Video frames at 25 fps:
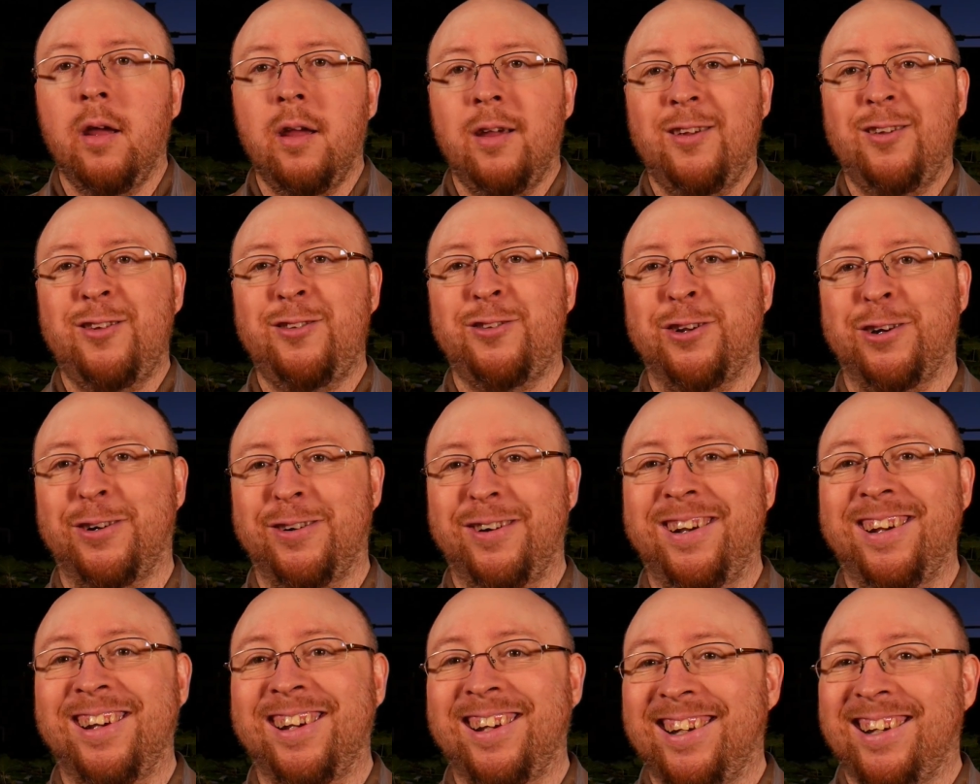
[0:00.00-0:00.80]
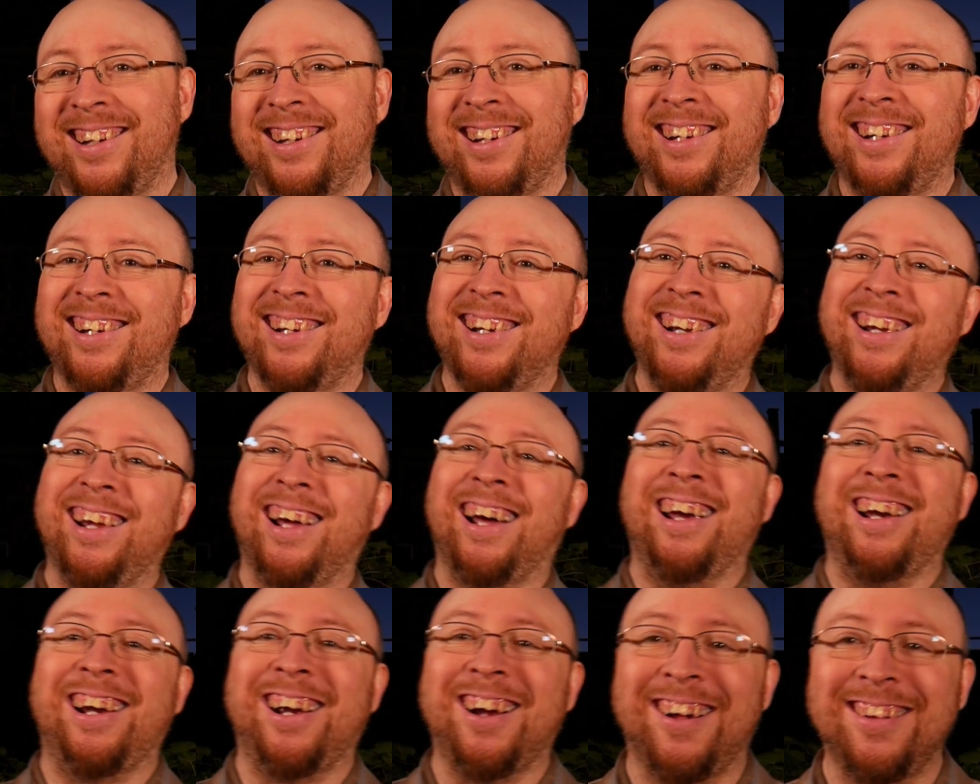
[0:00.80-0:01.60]
So
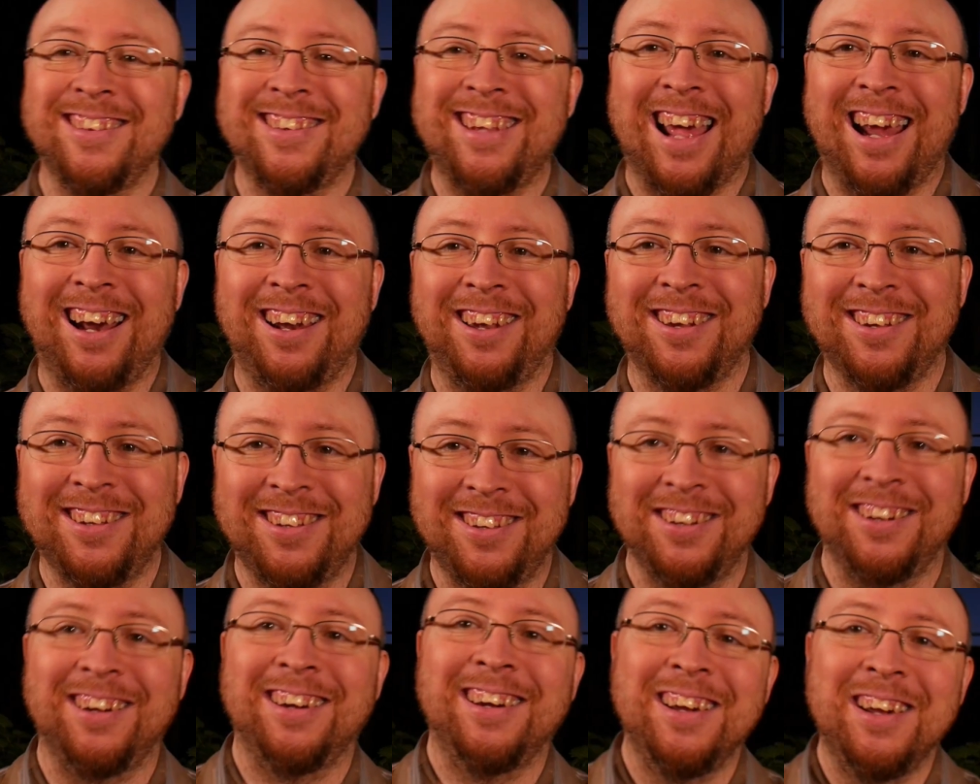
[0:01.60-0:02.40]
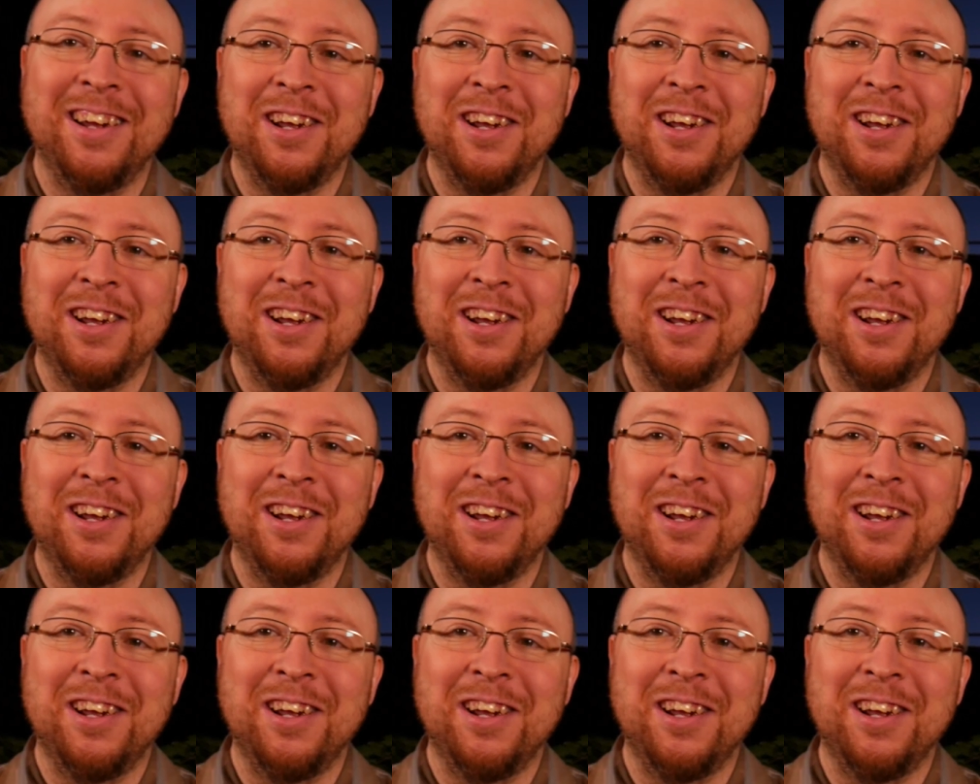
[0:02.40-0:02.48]
I contacted the